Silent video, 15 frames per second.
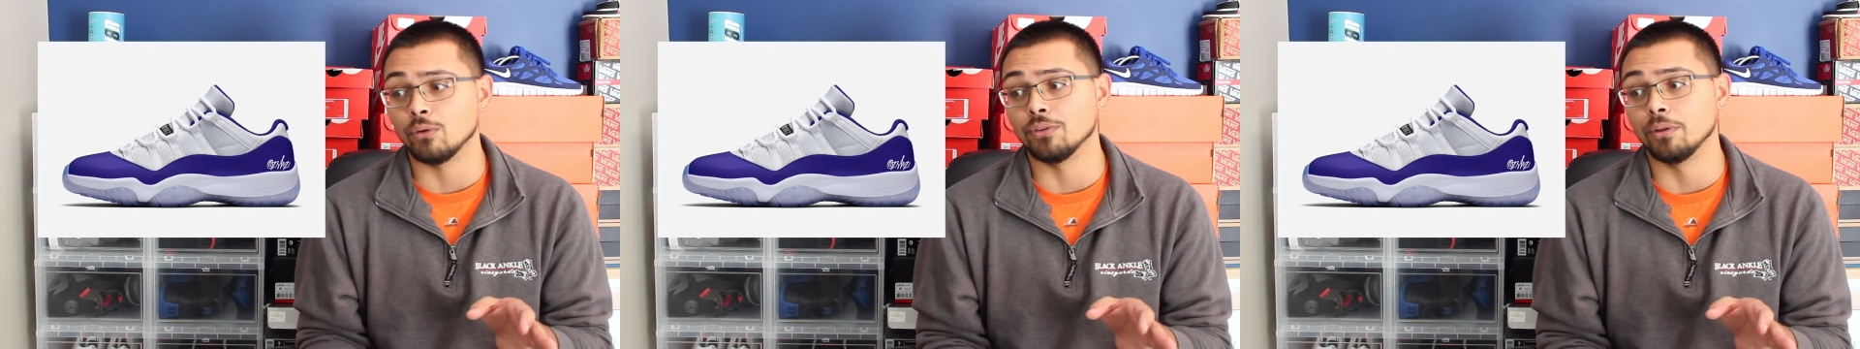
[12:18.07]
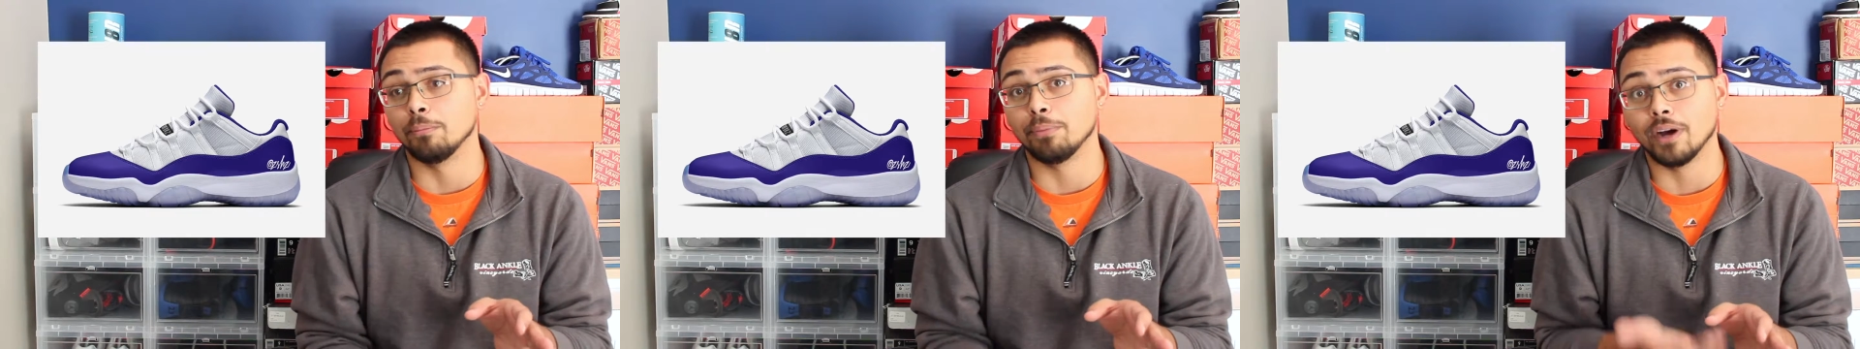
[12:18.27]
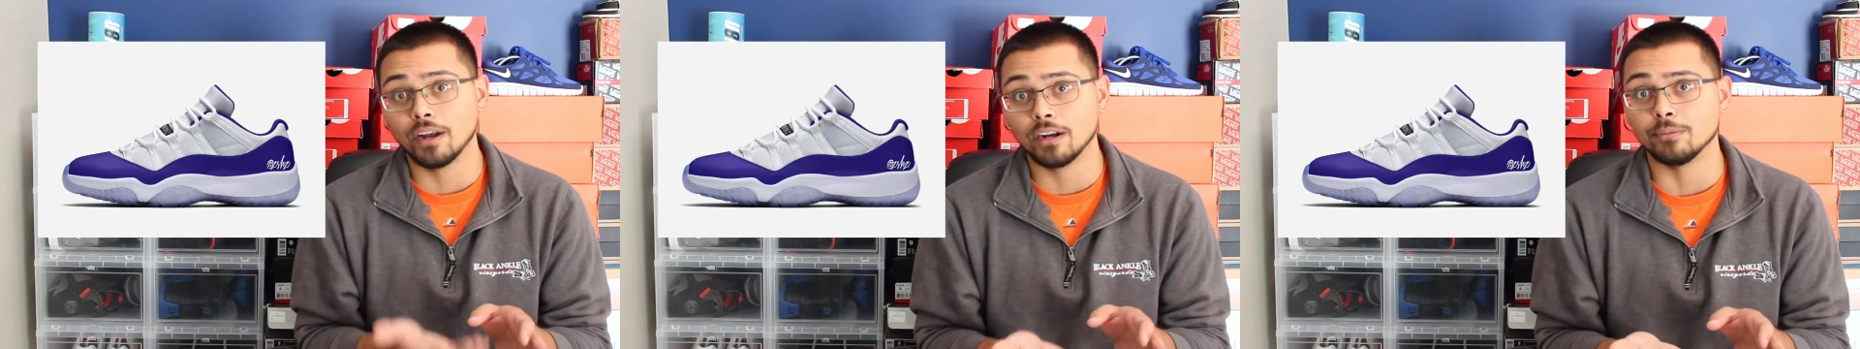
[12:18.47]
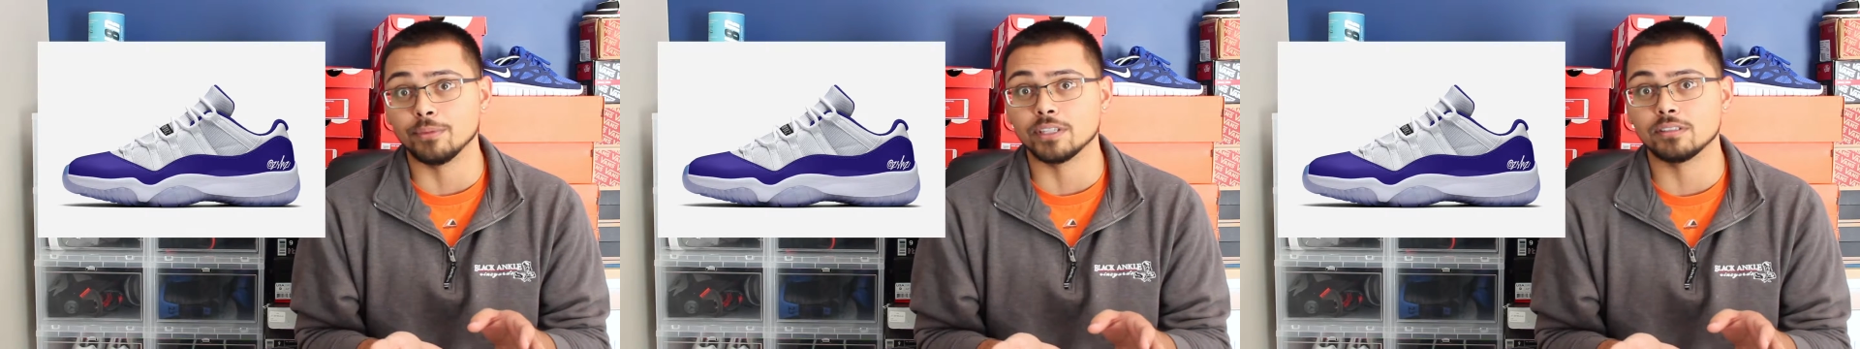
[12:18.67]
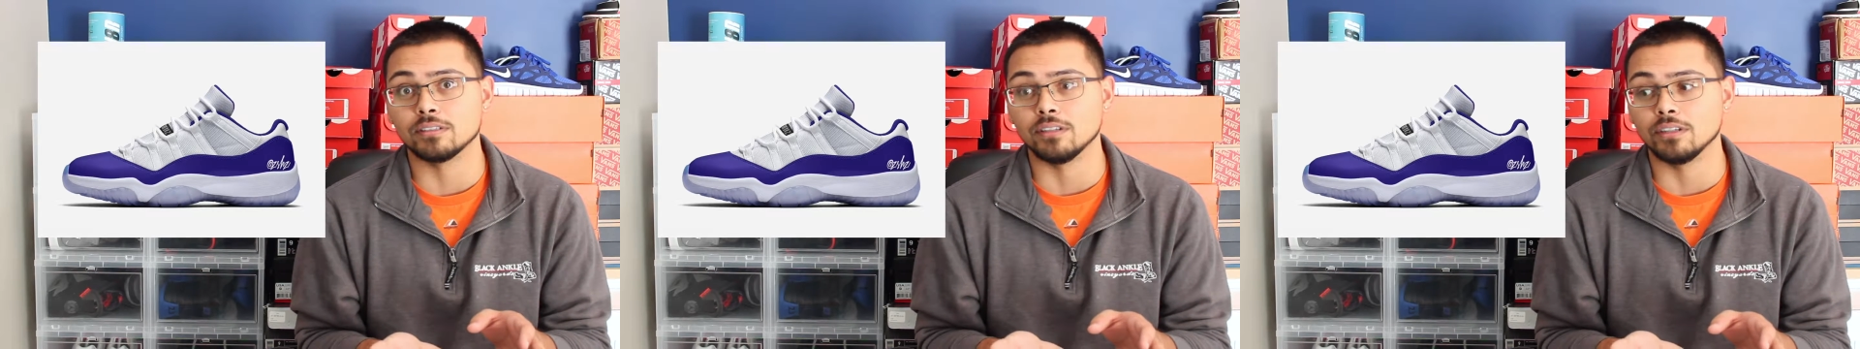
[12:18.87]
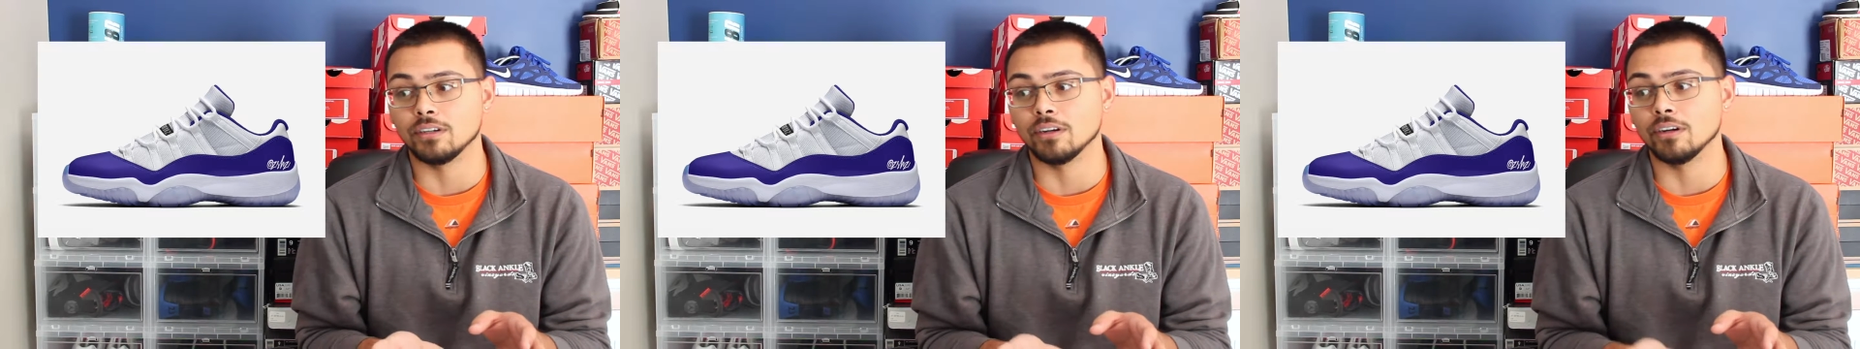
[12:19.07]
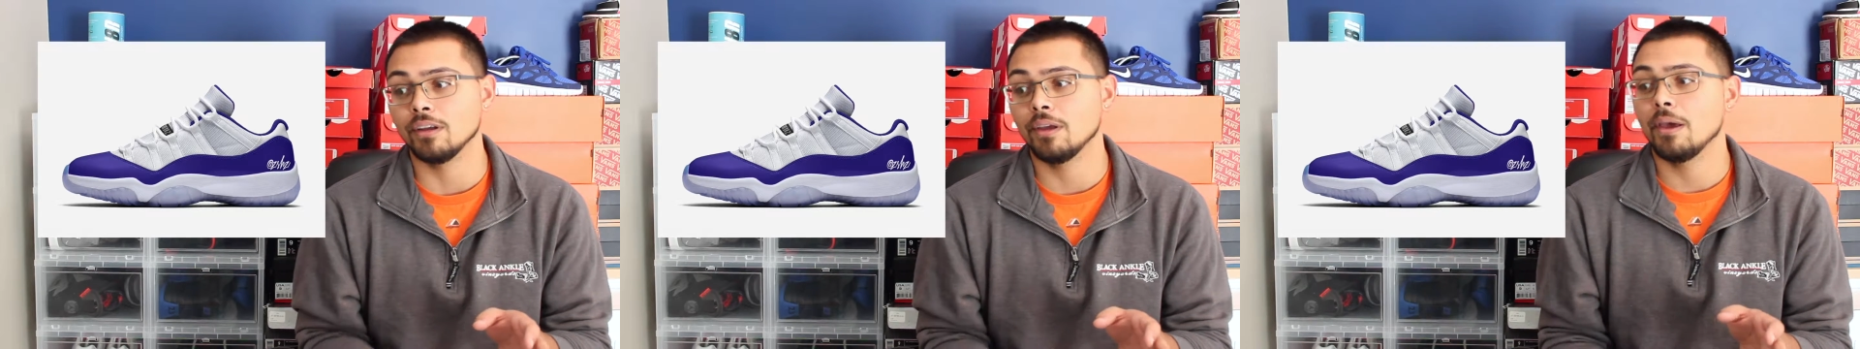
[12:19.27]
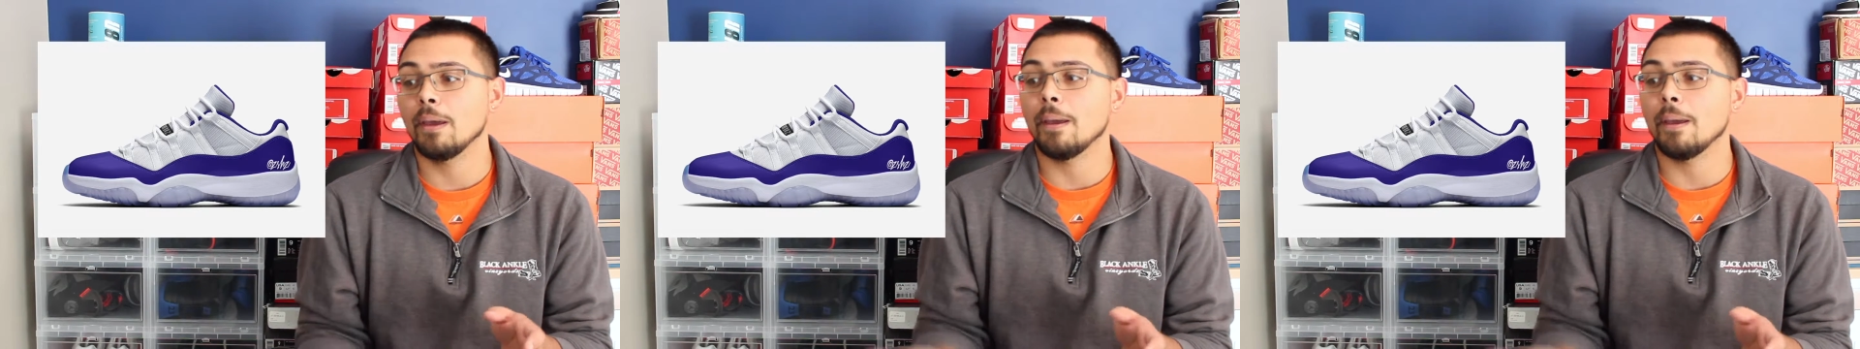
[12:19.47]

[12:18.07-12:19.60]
on the bottom of the sneaker,